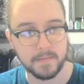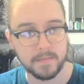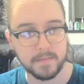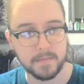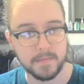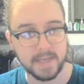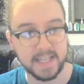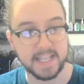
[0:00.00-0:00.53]

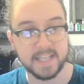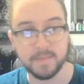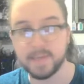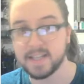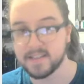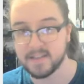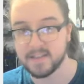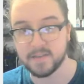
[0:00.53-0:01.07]
And that
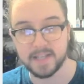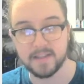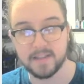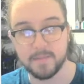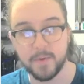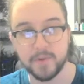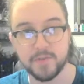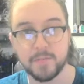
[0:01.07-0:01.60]
depends on, right, the
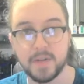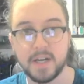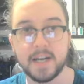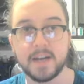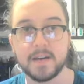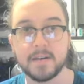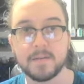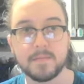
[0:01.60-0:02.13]

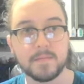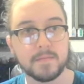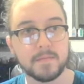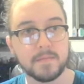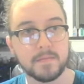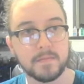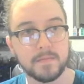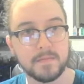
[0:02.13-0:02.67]
multiplier
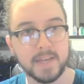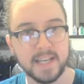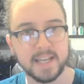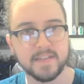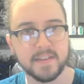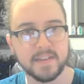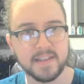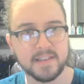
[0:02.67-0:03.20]
and
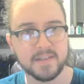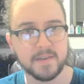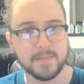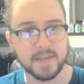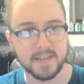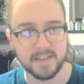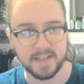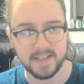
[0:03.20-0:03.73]
everything. So I'm
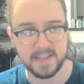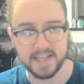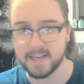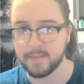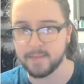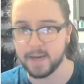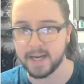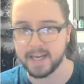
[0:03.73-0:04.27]
going to delete that guy
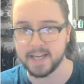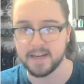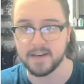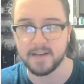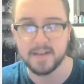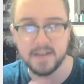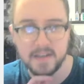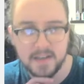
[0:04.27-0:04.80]
back out.
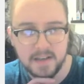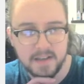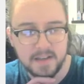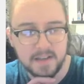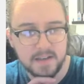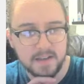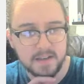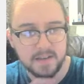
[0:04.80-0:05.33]

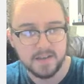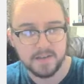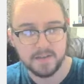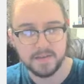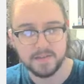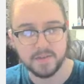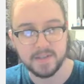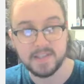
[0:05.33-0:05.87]

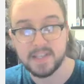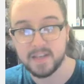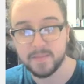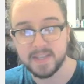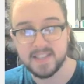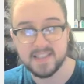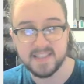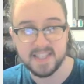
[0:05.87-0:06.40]
So it's telling me
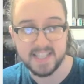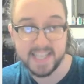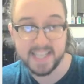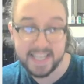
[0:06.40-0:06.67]
this is a deadly